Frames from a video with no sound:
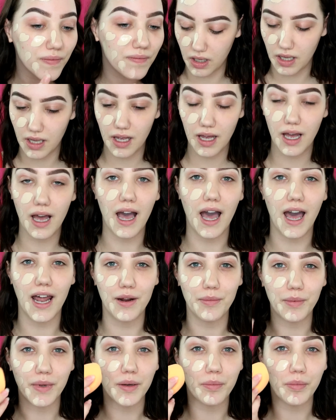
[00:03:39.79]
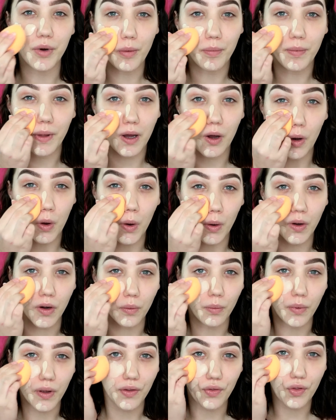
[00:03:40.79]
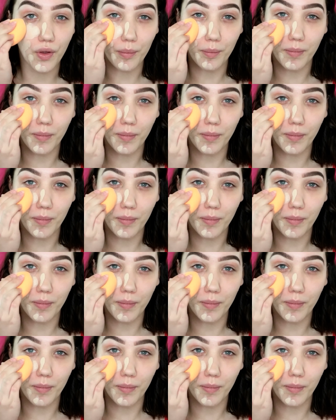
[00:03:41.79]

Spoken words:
And I'm gonna pop that on with